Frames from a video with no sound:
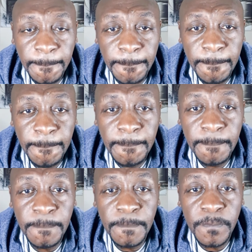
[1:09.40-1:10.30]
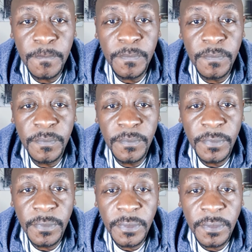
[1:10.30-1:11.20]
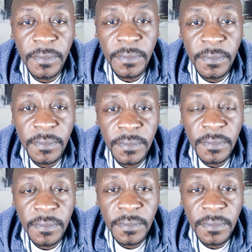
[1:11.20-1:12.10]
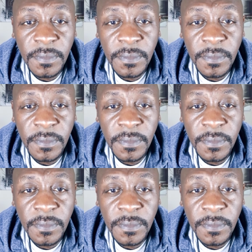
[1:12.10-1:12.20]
Nobody speaks.